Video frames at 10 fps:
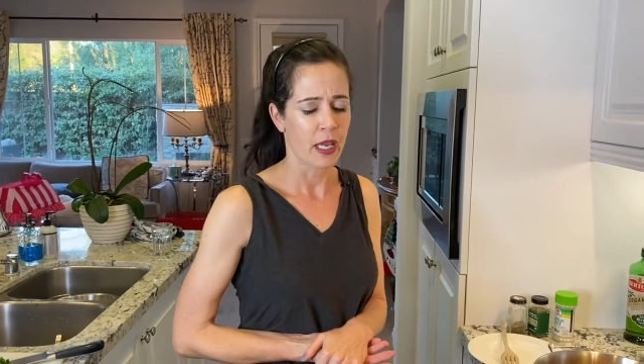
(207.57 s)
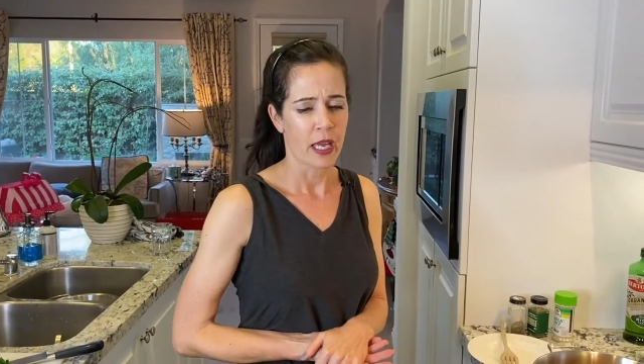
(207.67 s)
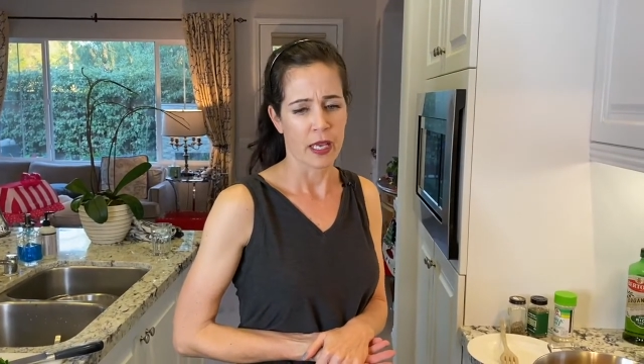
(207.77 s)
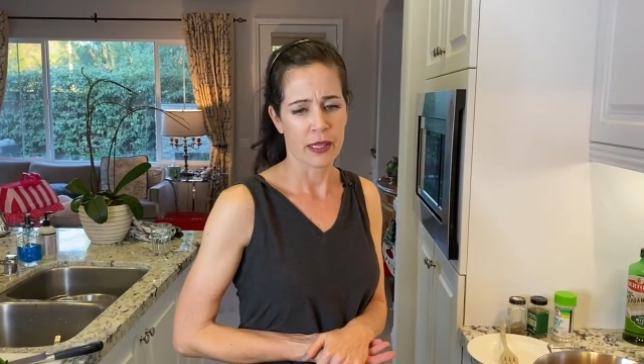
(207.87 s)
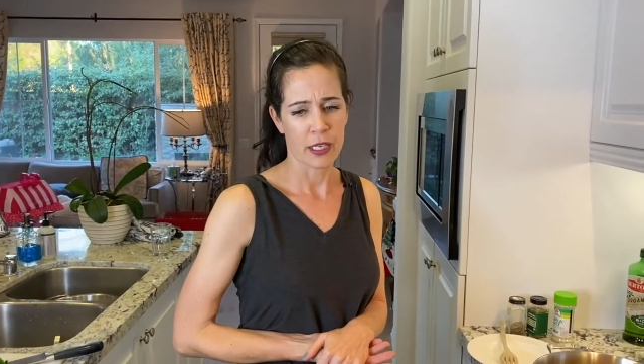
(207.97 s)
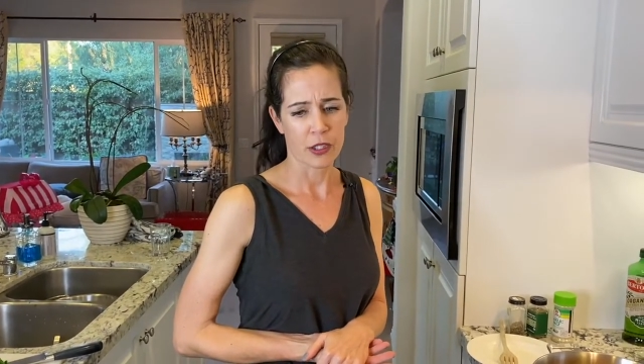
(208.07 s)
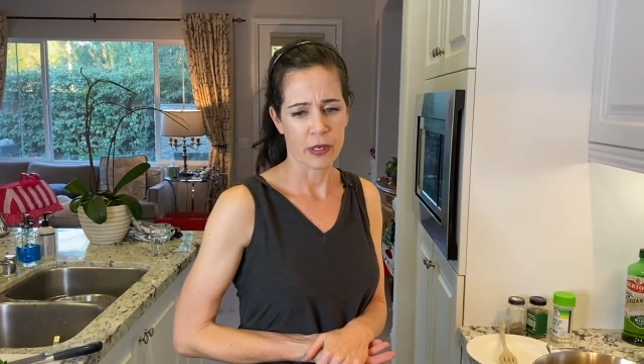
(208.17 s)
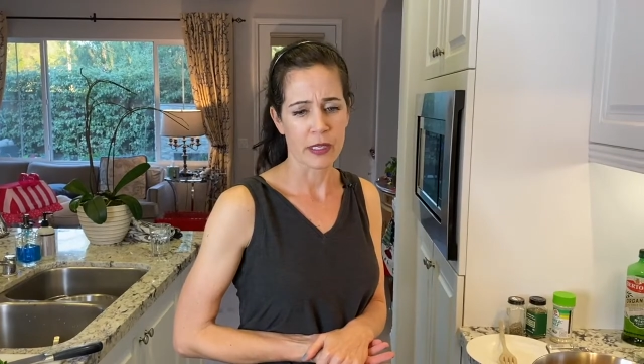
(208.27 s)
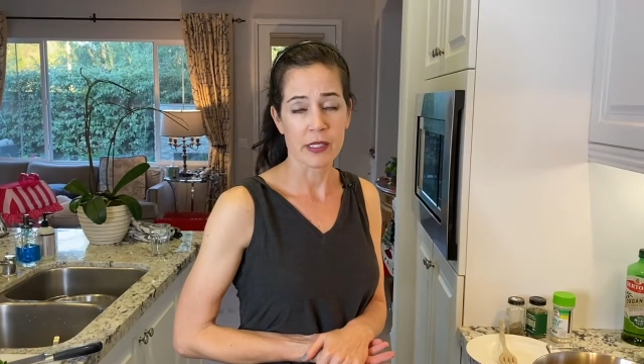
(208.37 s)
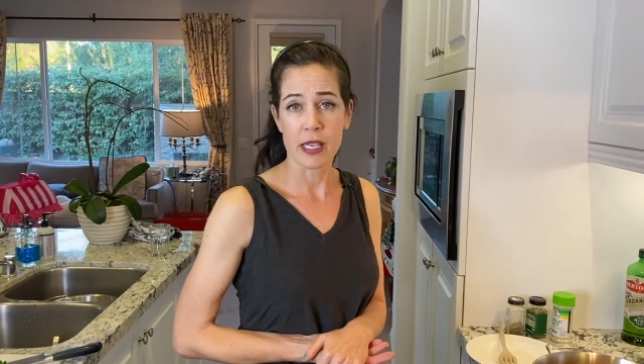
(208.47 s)
and that
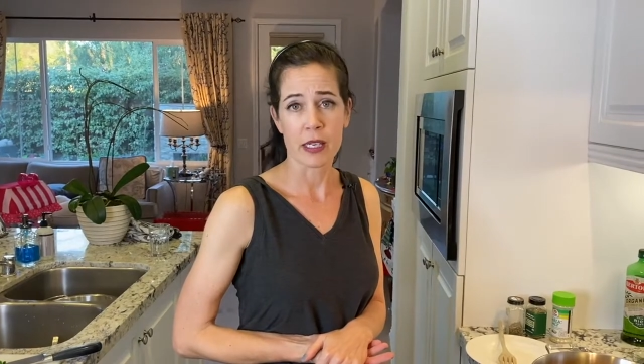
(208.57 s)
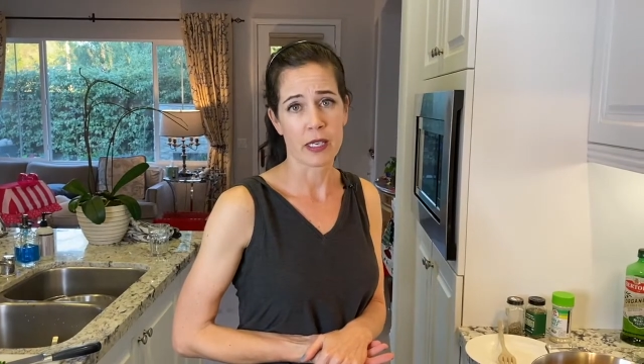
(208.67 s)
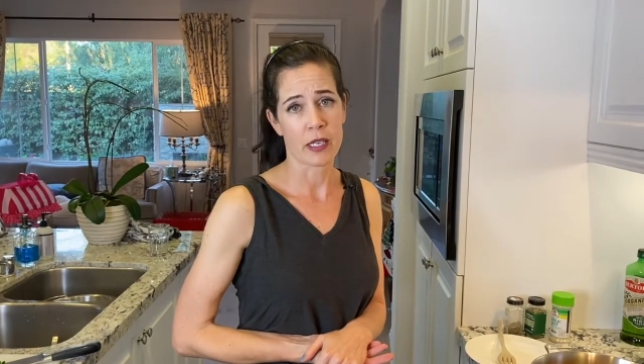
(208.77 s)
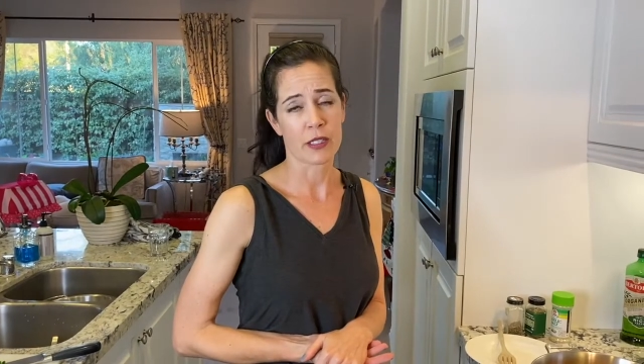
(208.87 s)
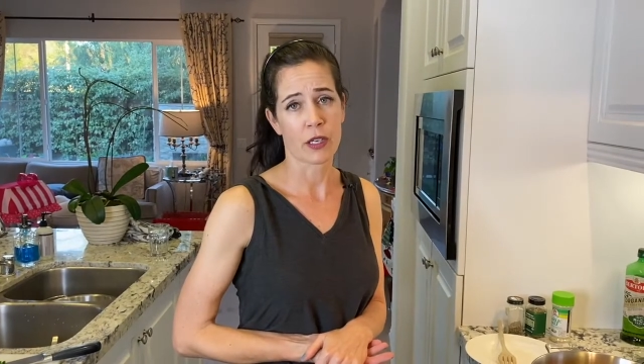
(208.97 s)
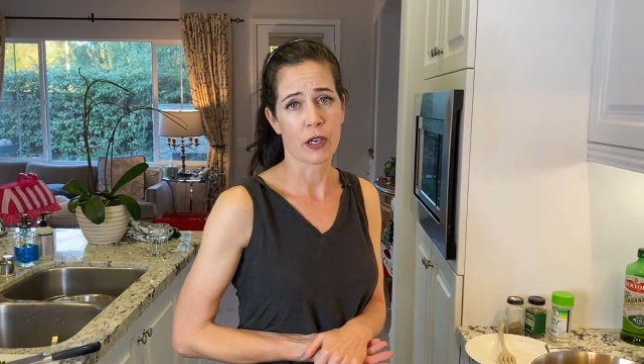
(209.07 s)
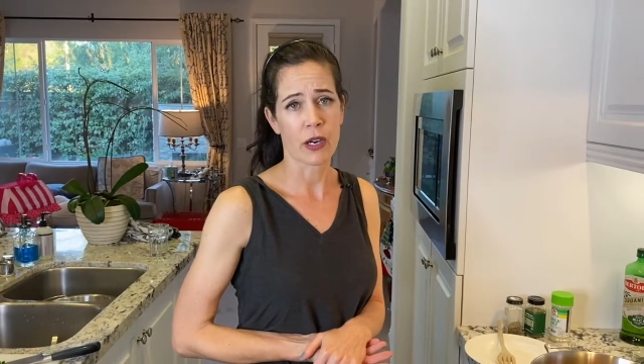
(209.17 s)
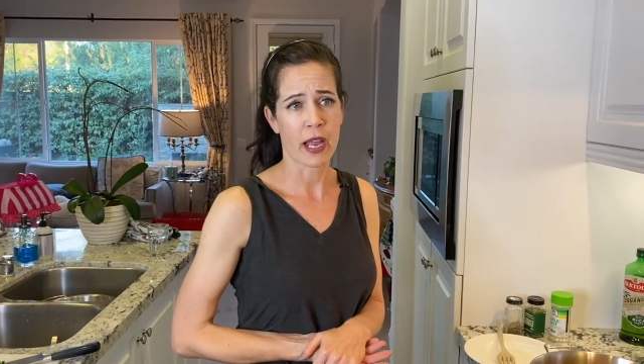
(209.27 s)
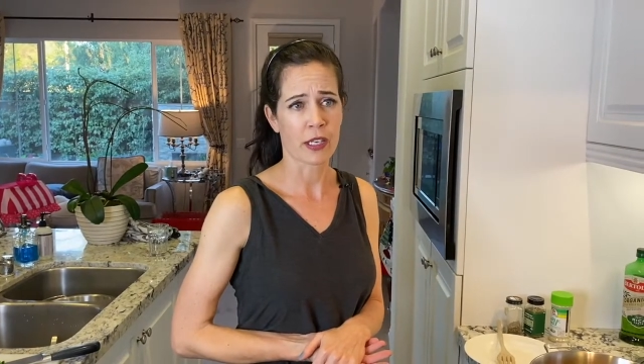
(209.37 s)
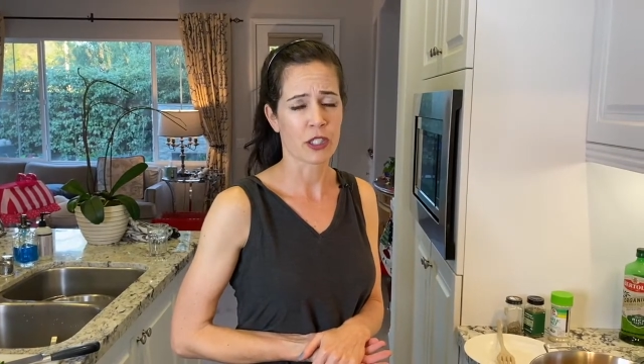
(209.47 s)
translated into her
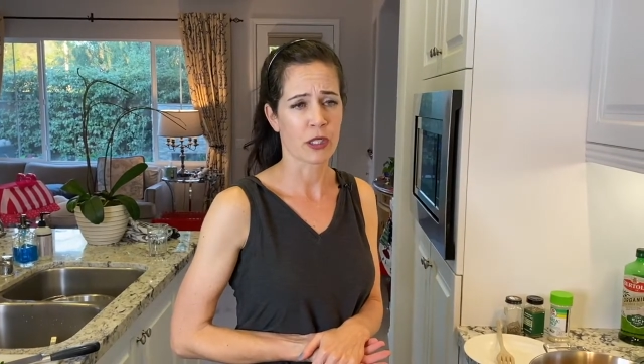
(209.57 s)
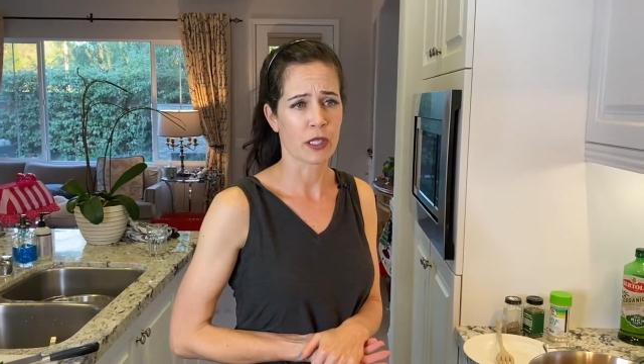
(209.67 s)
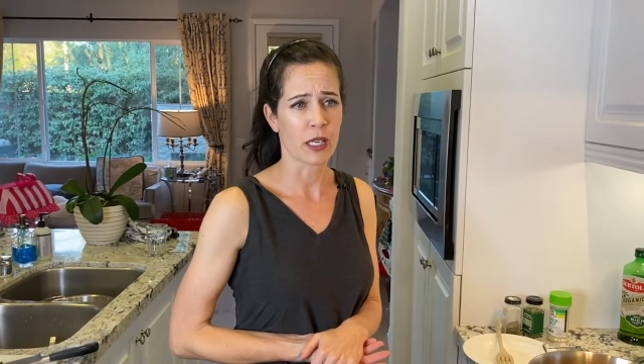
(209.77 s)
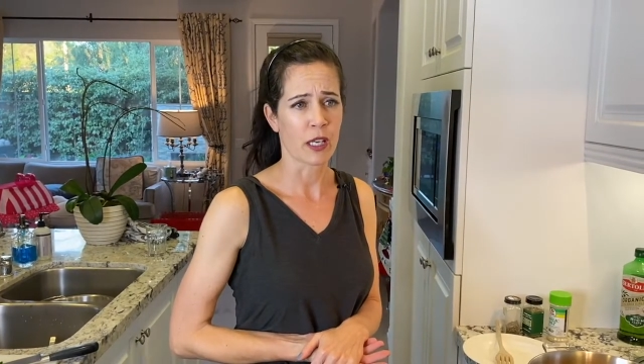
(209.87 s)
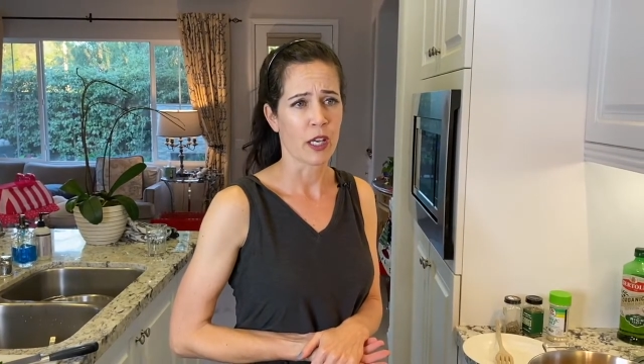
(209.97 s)
actually